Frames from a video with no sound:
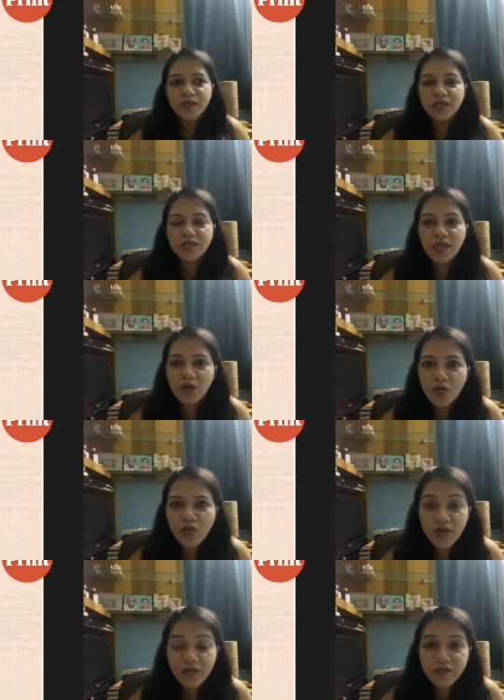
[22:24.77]
they
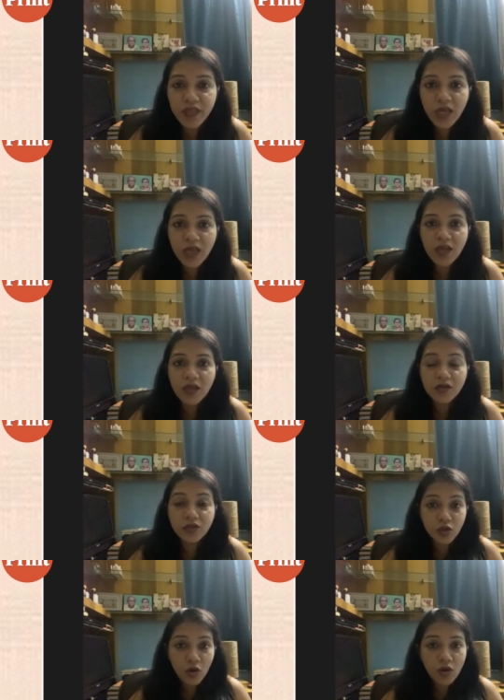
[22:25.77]
know if they
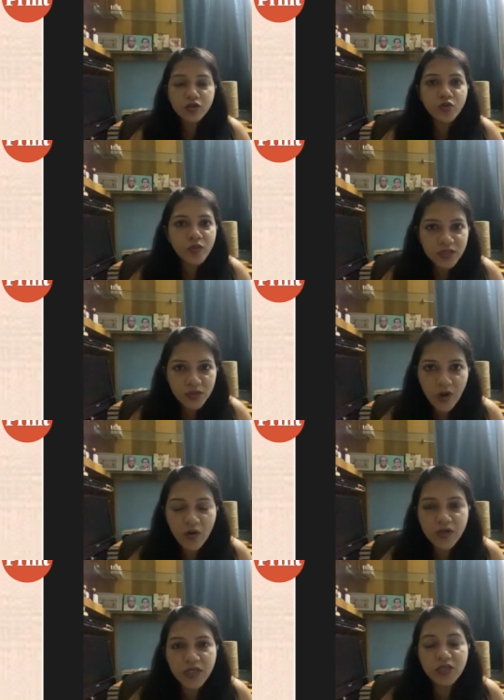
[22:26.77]
talk too much
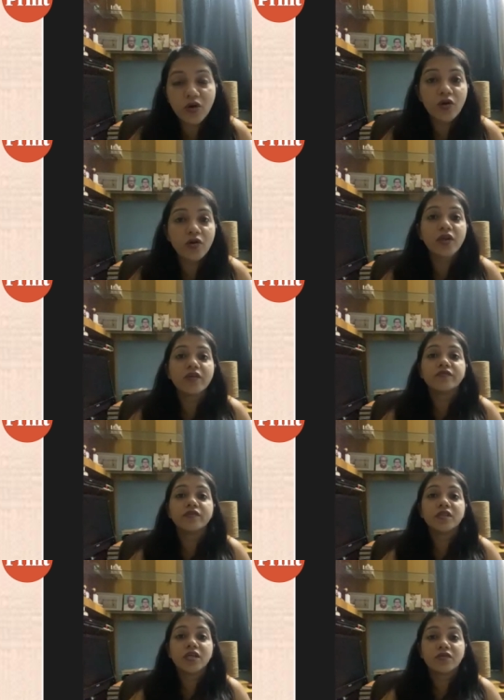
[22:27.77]
about it or if
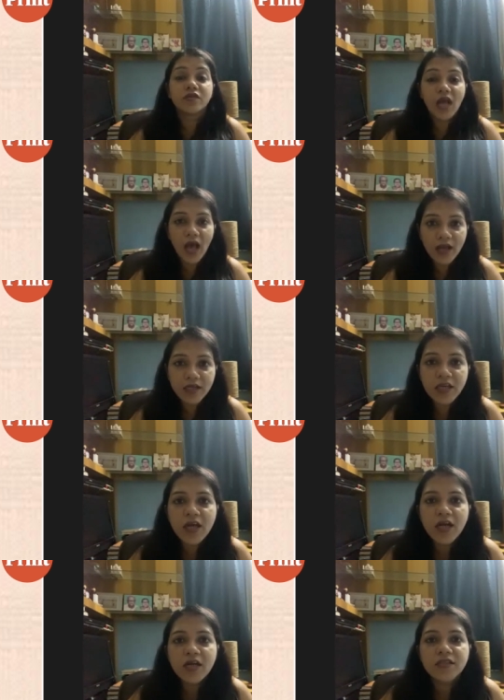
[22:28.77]
they react
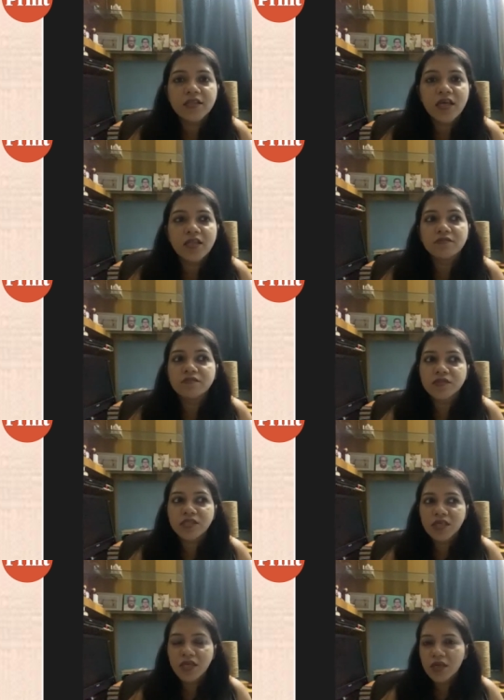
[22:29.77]

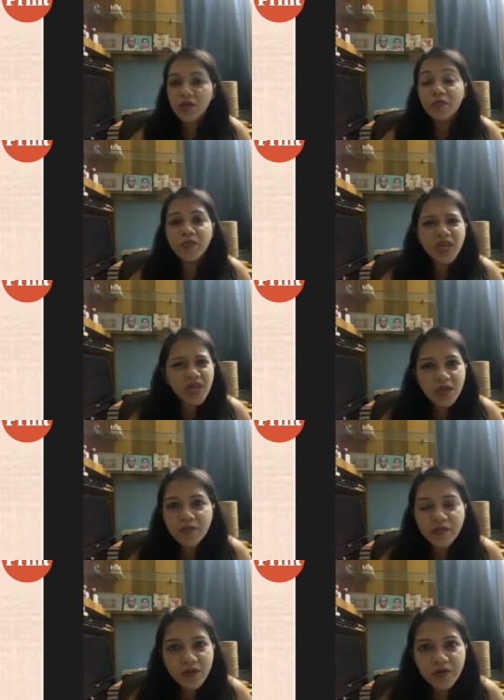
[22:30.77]
then they may
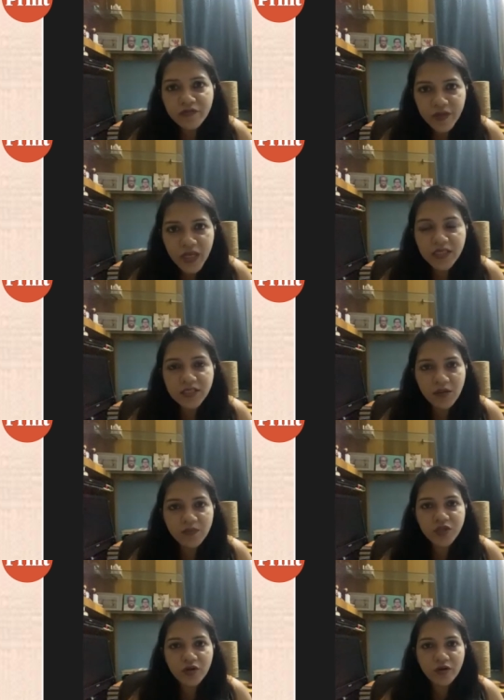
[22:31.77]
uh, face some
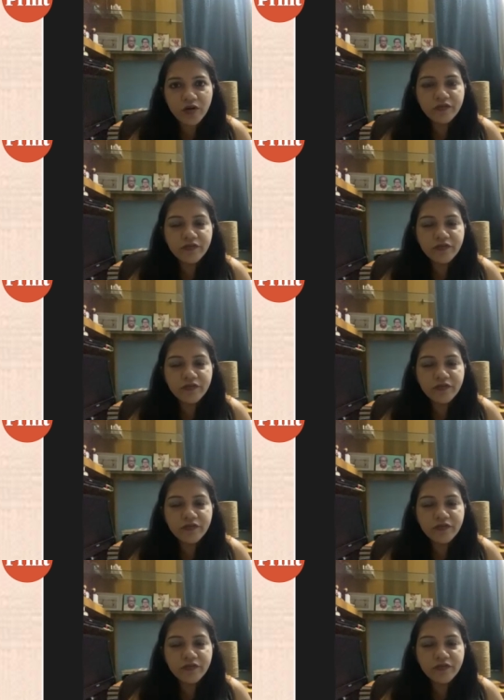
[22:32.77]
sort of